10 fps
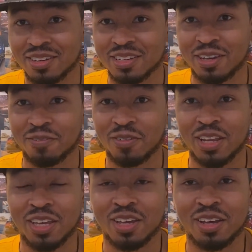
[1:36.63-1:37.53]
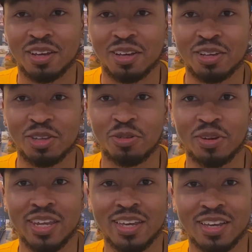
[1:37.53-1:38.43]
Definitely a
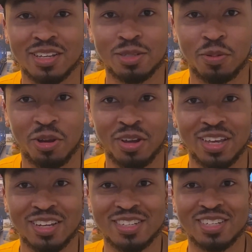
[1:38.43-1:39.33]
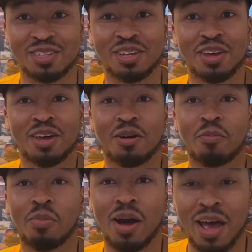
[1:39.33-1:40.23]
unique experience.
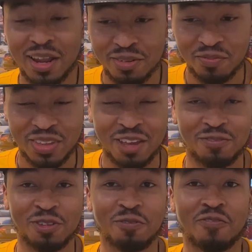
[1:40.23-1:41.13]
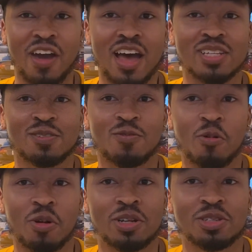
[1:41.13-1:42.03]
But if you fast
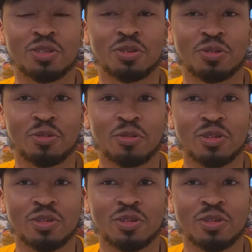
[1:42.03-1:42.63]
forward to